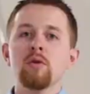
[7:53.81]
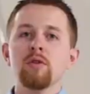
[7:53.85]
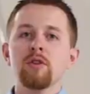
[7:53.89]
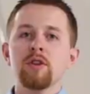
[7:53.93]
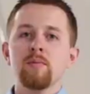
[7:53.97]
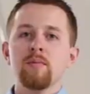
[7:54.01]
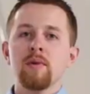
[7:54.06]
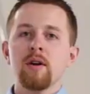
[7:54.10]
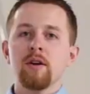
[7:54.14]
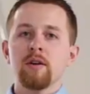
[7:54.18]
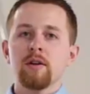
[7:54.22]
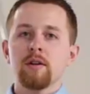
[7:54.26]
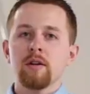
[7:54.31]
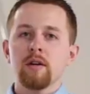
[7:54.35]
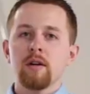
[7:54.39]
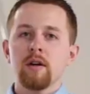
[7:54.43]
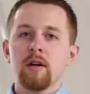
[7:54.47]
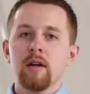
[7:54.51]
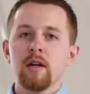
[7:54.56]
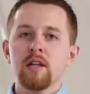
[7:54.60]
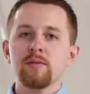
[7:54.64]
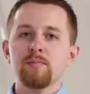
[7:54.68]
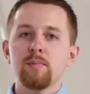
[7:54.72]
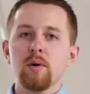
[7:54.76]
North America
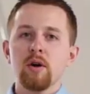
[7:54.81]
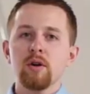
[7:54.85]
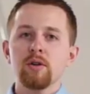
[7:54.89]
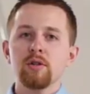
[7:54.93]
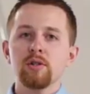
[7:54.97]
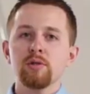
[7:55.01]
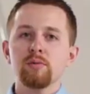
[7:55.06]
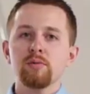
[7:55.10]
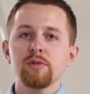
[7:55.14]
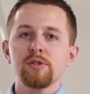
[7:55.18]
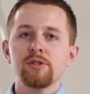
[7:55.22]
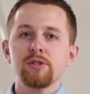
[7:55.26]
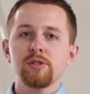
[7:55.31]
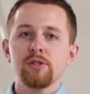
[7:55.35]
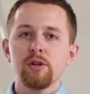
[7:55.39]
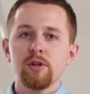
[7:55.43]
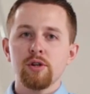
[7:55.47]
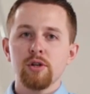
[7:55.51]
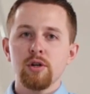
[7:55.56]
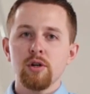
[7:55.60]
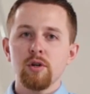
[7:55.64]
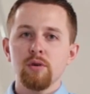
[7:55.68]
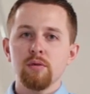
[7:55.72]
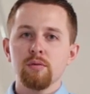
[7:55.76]
has partnered with
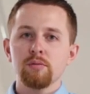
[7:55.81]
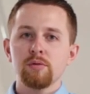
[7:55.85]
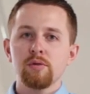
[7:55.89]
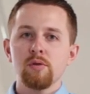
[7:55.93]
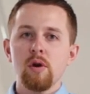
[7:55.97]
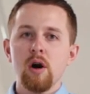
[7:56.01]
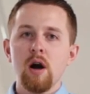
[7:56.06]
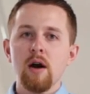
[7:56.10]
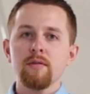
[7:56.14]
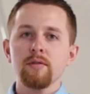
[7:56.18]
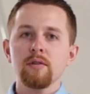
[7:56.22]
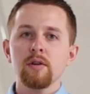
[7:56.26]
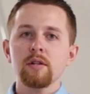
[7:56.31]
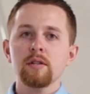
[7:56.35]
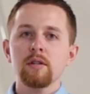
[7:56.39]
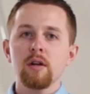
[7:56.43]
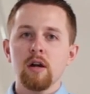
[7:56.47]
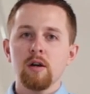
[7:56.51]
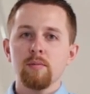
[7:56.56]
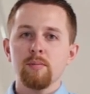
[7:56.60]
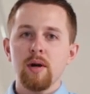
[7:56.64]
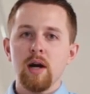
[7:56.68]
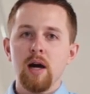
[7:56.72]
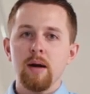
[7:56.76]
Shur-Co to offer a
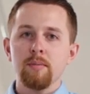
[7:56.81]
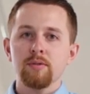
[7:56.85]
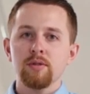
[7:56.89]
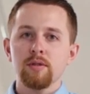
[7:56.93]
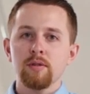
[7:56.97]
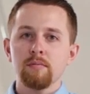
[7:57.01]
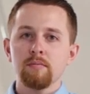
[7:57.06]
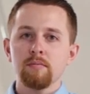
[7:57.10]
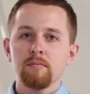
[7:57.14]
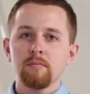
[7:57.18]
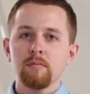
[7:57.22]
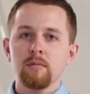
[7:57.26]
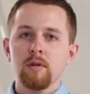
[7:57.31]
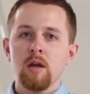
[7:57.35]
tarp option.